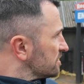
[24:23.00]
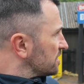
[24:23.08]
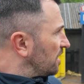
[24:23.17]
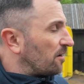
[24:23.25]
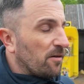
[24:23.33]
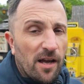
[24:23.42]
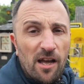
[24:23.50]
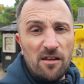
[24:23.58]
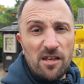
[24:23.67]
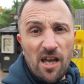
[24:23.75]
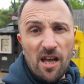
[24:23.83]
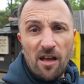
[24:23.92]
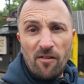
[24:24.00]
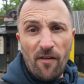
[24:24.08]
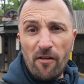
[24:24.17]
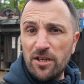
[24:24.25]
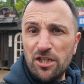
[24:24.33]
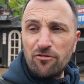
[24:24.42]
So, uh, yeah,
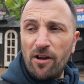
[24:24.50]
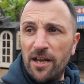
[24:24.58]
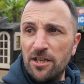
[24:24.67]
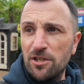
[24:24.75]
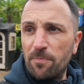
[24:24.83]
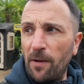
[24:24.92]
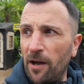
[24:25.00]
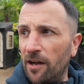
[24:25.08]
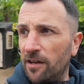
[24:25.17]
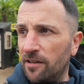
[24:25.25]
very strange, but